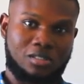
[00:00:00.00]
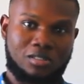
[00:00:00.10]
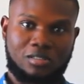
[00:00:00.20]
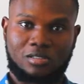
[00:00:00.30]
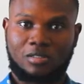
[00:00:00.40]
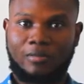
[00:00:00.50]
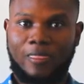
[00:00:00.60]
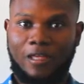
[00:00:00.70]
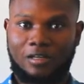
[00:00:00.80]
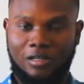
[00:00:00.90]
as
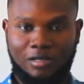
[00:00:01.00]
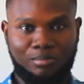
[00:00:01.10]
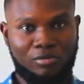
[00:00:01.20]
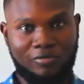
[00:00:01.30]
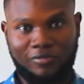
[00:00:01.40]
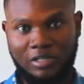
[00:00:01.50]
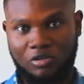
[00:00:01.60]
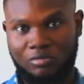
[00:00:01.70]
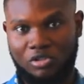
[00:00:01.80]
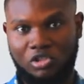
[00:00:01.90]
proof of
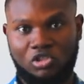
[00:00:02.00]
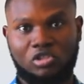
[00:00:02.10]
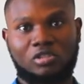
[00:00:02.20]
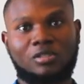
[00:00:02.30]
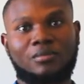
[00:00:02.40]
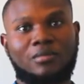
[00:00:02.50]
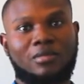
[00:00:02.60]
accommodation,